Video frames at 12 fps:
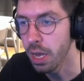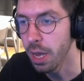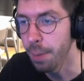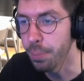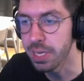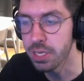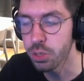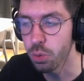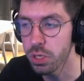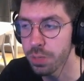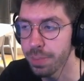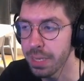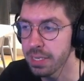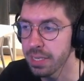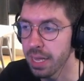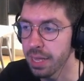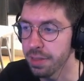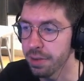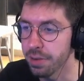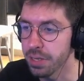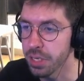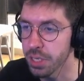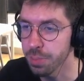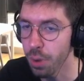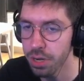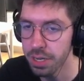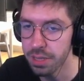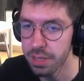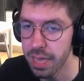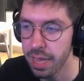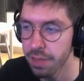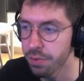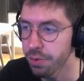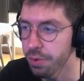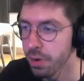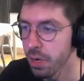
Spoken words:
But this also means that there is a smart indicator,